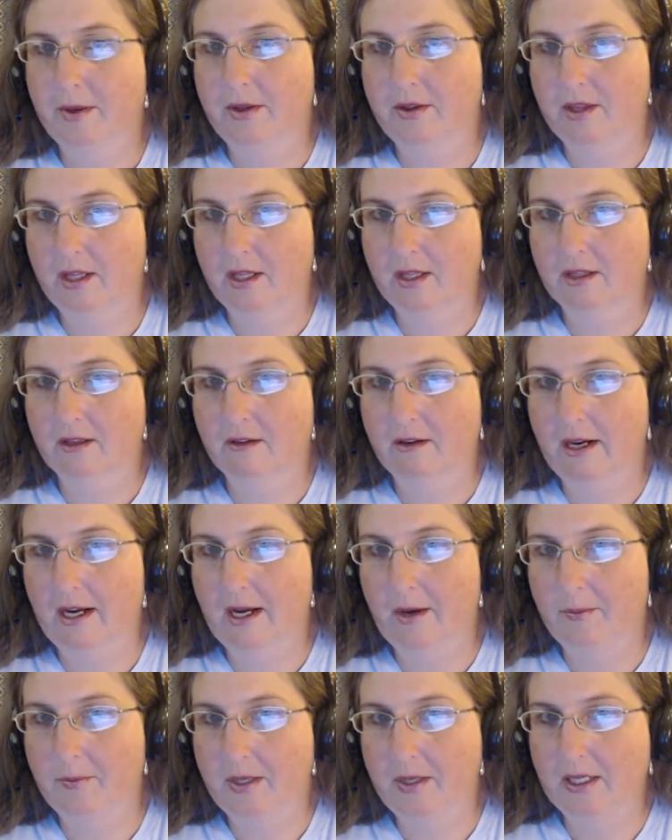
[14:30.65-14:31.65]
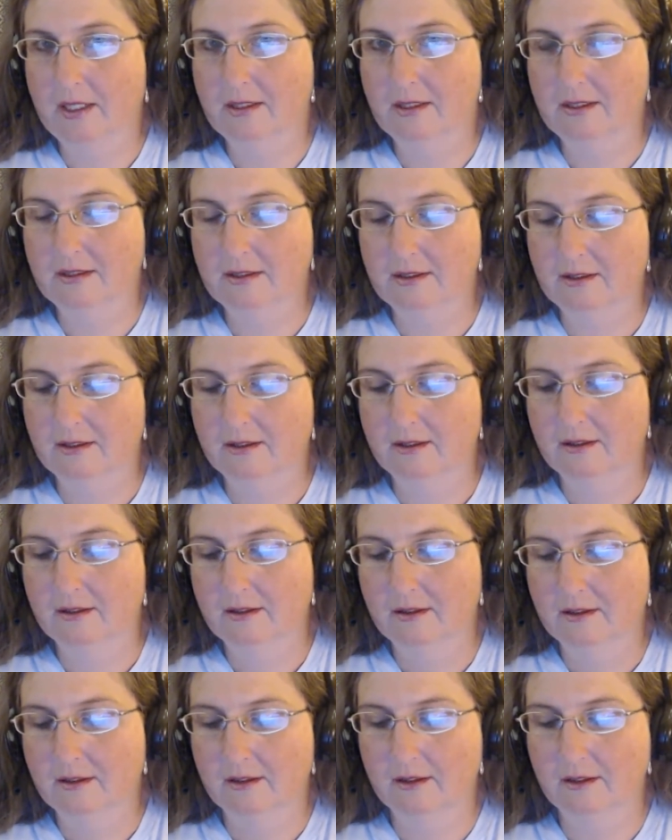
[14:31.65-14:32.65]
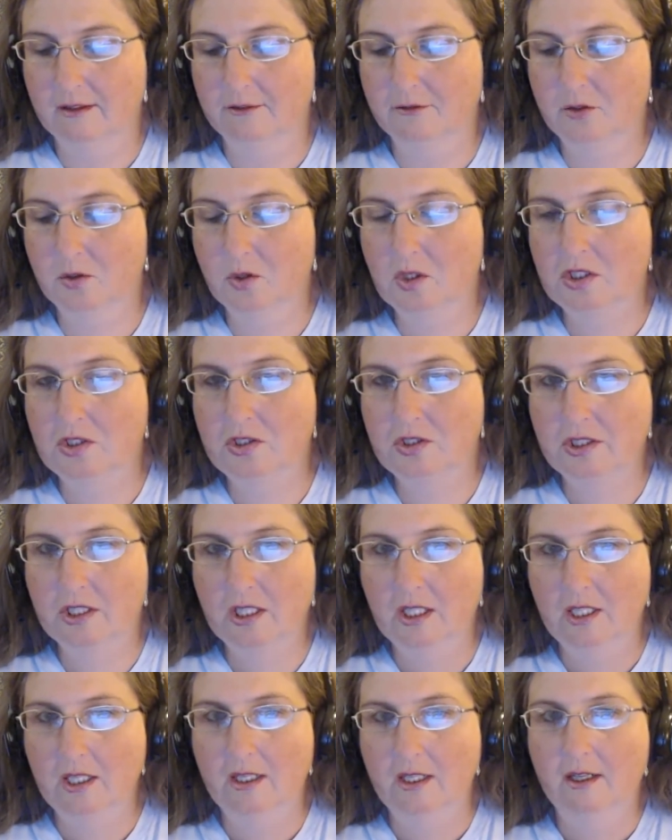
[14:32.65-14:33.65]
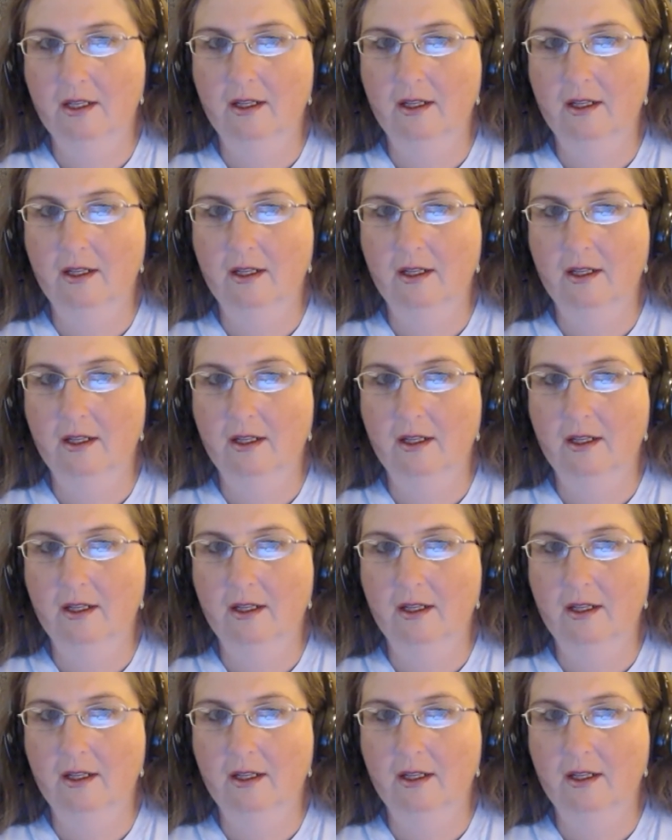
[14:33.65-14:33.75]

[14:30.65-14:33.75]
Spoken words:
I think they're happiness. Of course,